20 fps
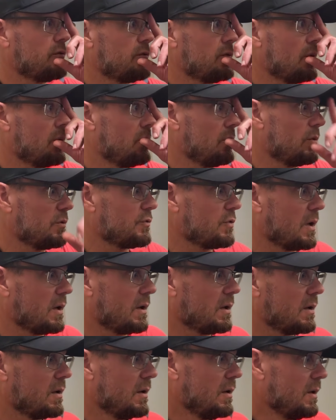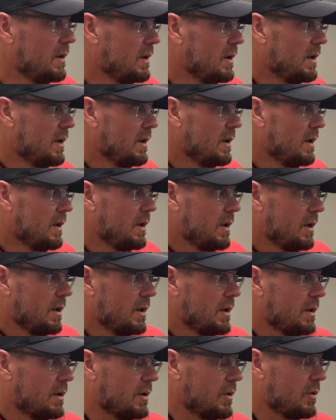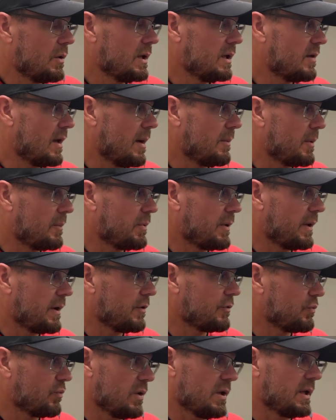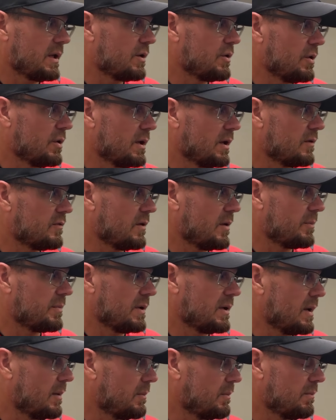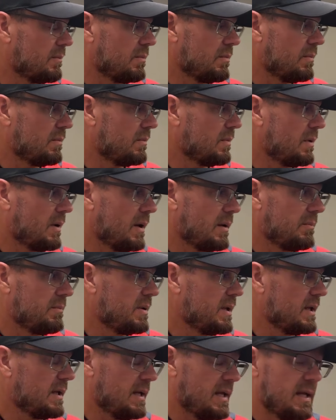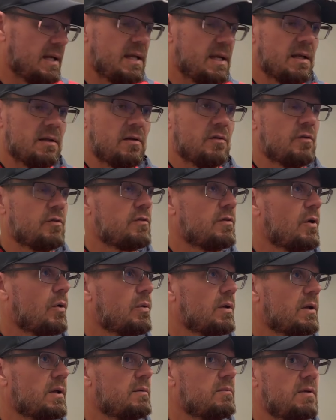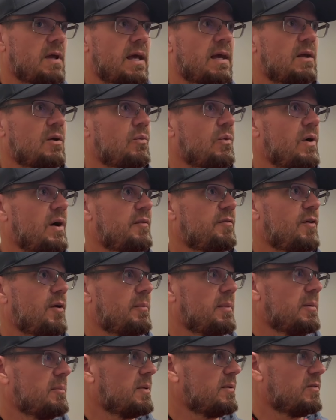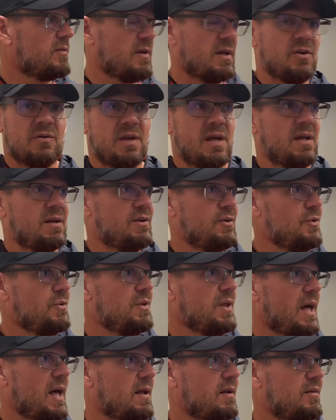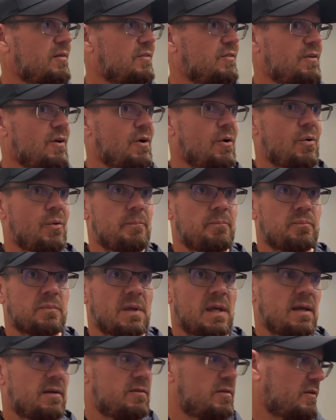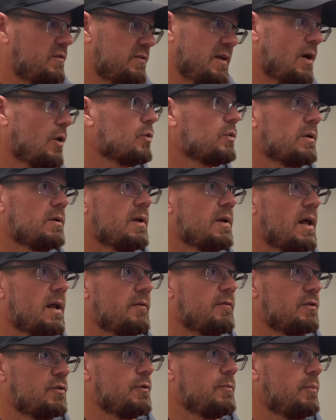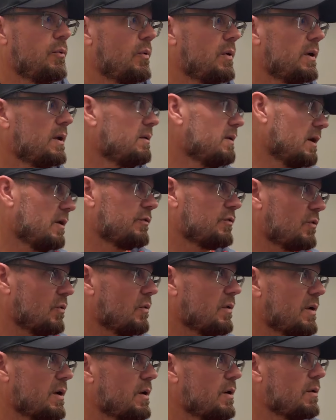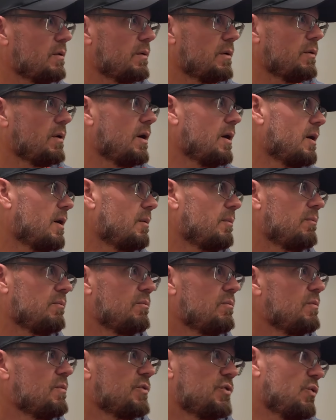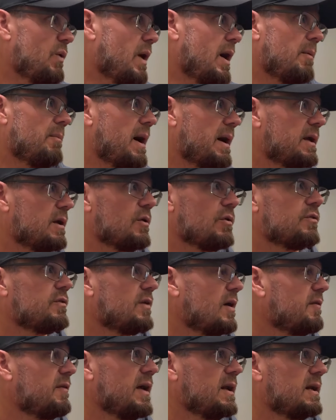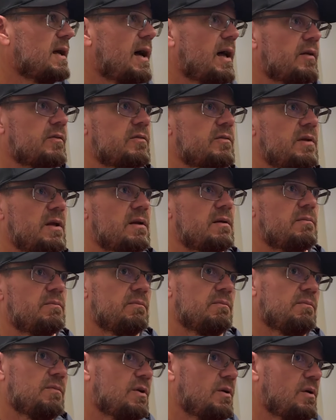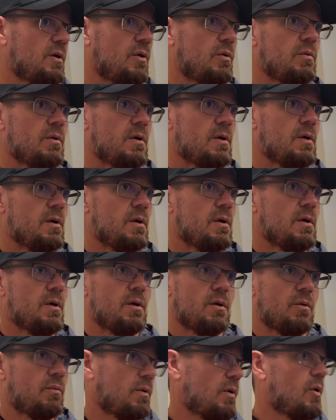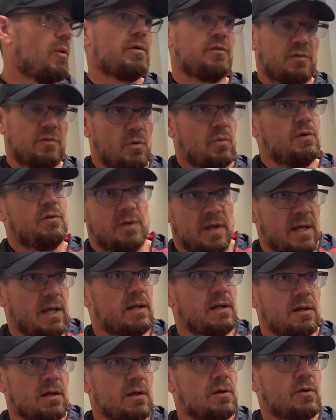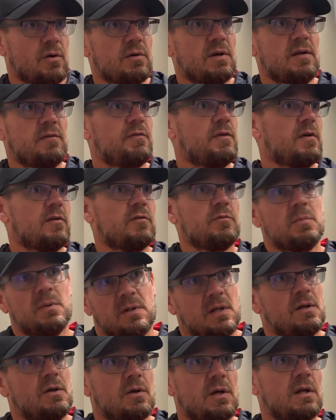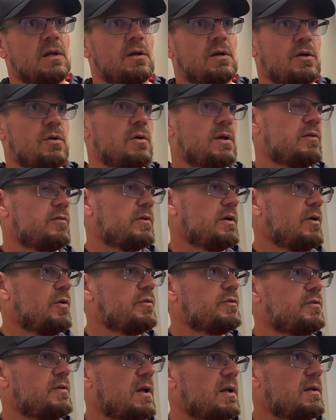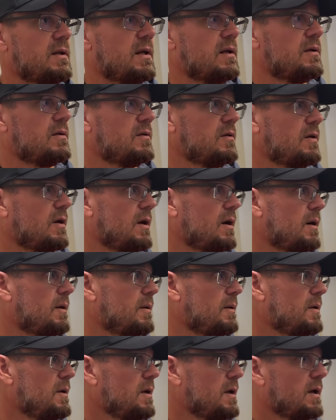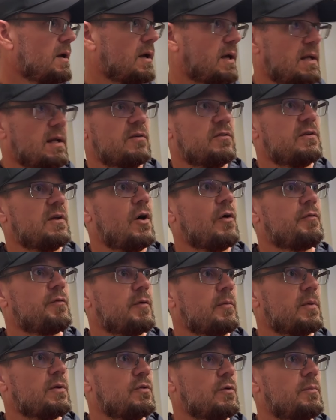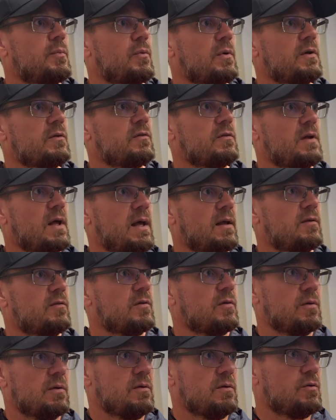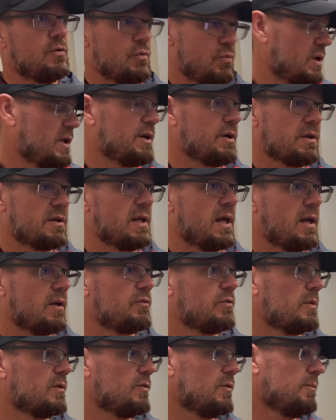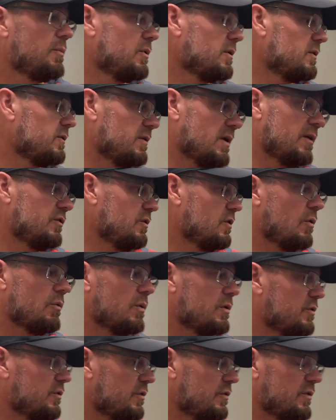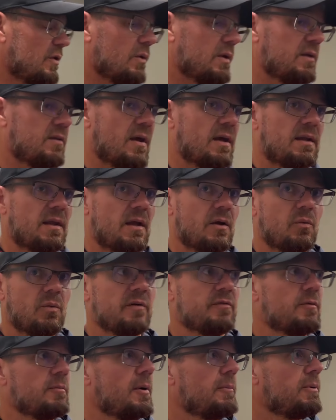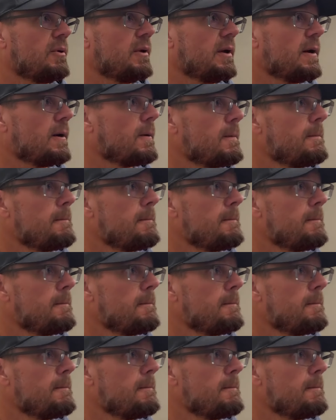So we'll try to, you know, anytime a player's really good at something, I'd be an idiot to just totally take it away from him and say you can't do that. So he's excelled out of a 2-point in his career. Throughout my years, I've had guys that, you know, we're always known as a hand-in-the-dirt defense, but then you get a unique skill set that can excel from a 2-point stance and do really good things from a 2-point stance. You don't want to just totally take that away from a player.